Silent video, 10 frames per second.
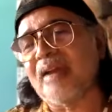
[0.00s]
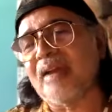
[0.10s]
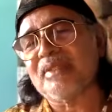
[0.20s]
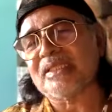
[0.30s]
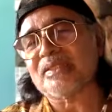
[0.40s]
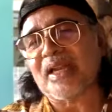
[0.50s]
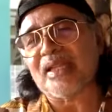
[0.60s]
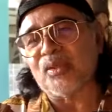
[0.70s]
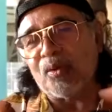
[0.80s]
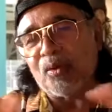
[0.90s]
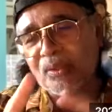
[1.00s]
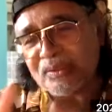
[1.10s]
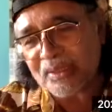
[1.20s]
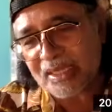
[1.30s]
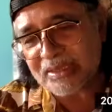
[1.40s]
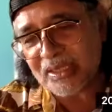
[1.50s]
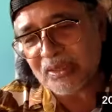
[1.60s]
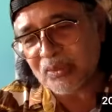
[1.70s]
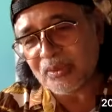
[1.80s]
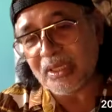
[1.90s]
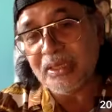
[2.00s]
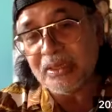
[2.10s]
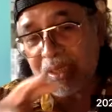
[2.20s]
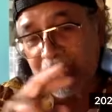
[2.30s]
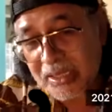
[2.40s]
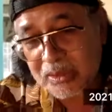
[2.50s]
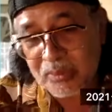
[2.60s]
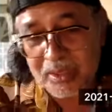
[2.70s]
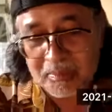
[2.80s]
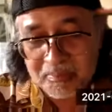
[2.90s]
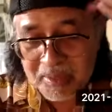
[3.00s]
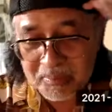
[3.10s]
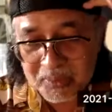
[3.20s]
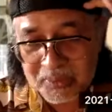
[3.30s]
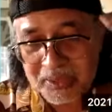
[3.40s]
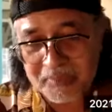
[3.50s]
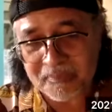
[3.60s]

I'm just trying to contrast it to intellectual memory.